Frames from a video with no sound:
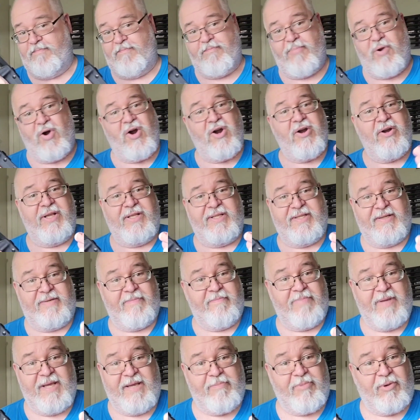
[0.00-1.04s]

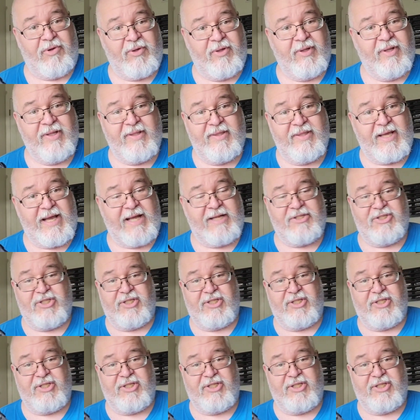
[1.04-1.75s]
partisan people that